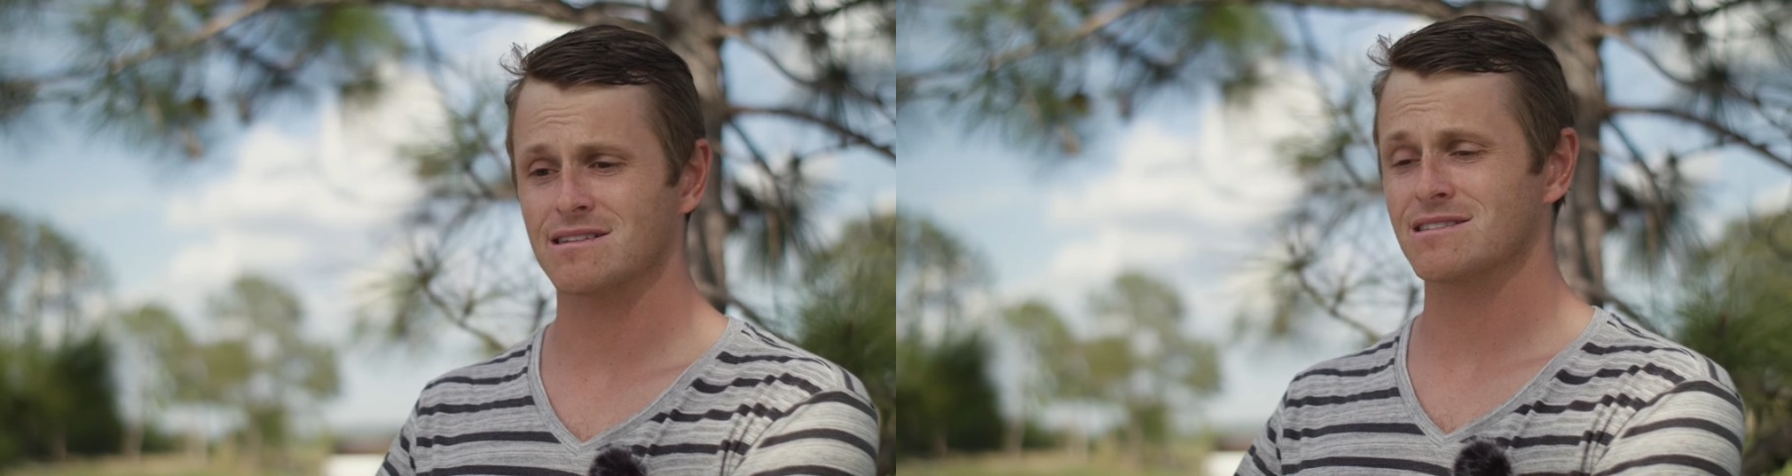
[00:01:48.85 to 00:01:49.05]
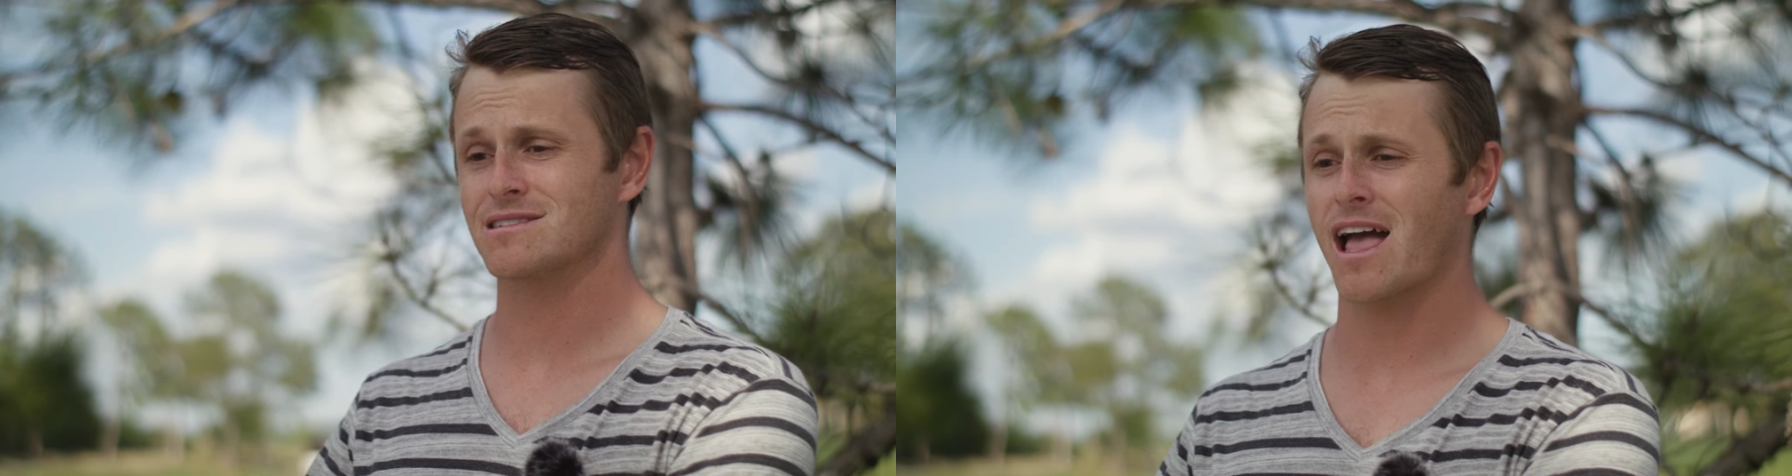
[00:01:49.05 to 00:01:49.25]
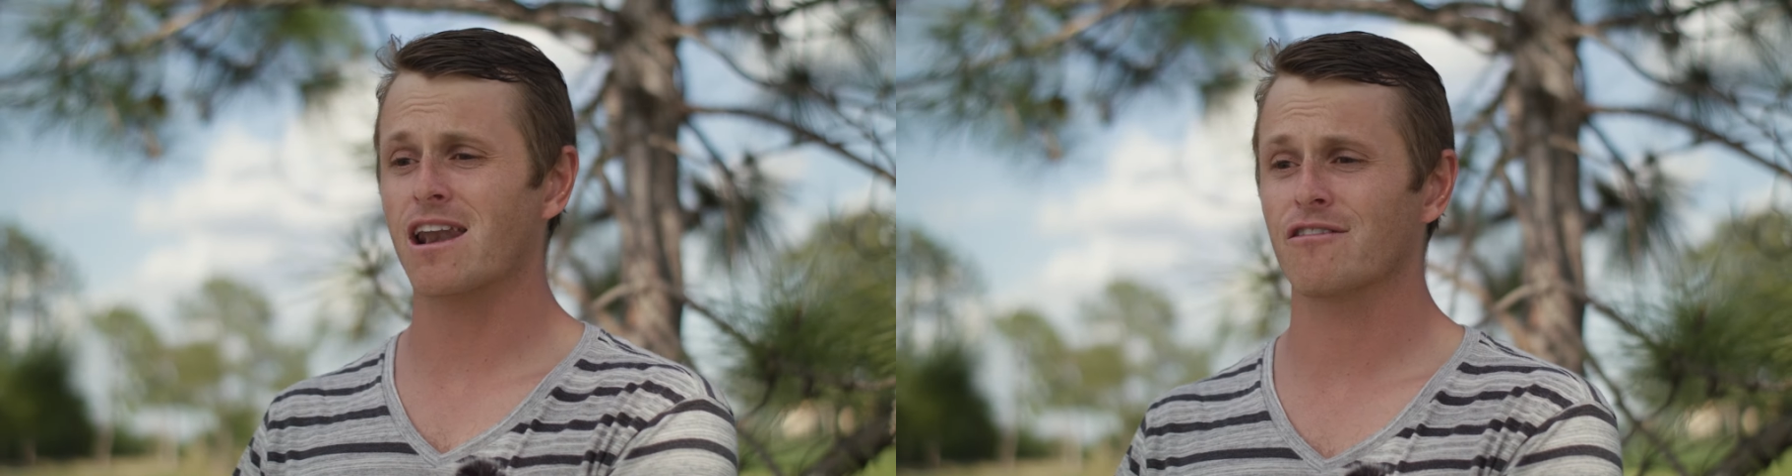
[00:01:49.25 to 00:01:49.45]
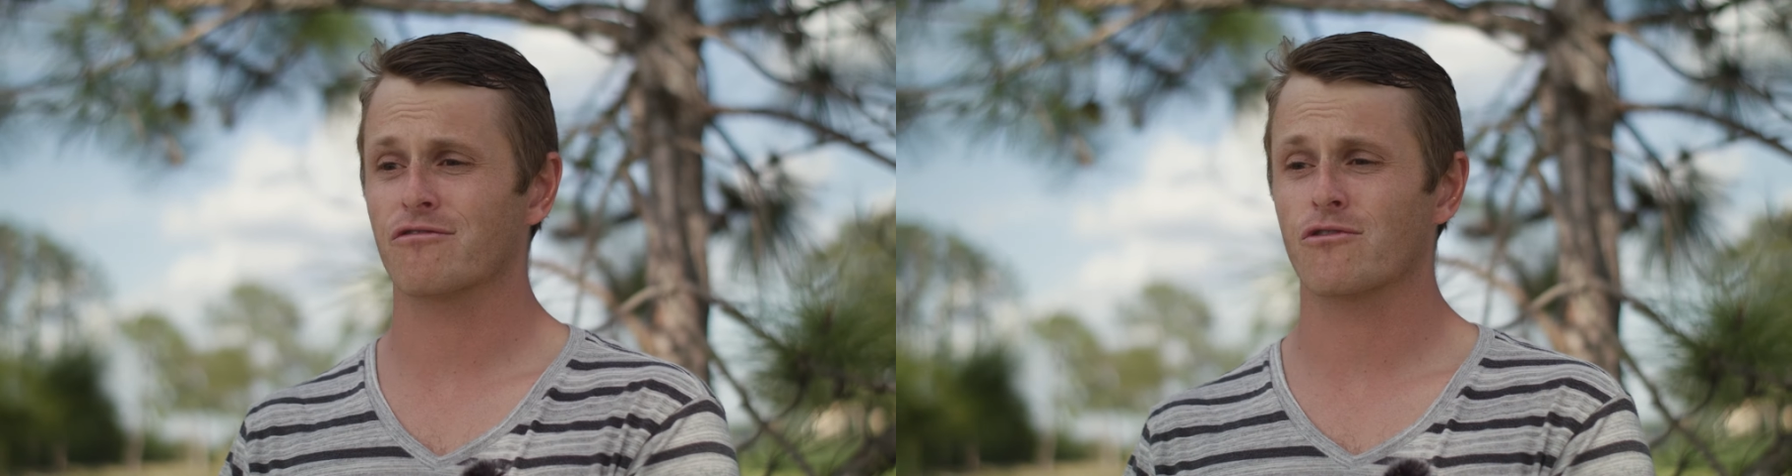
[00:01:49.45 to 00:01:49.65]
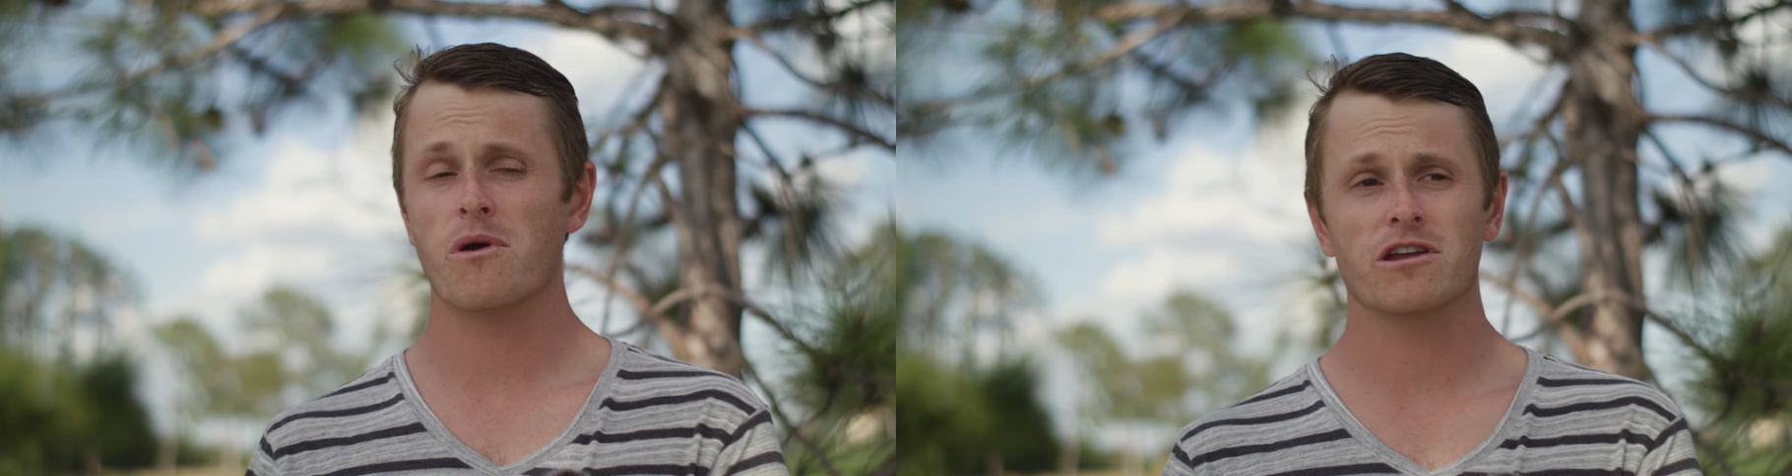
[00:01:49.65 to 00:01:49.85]
instead of
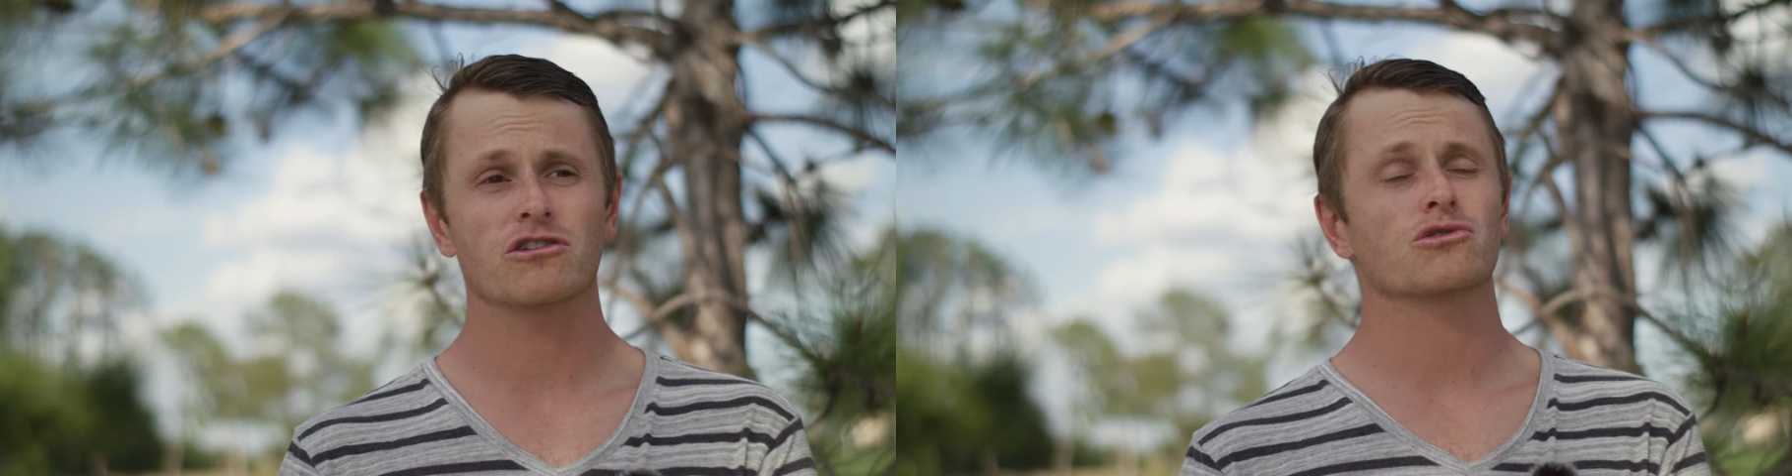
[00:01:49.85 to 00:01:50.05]
throwing your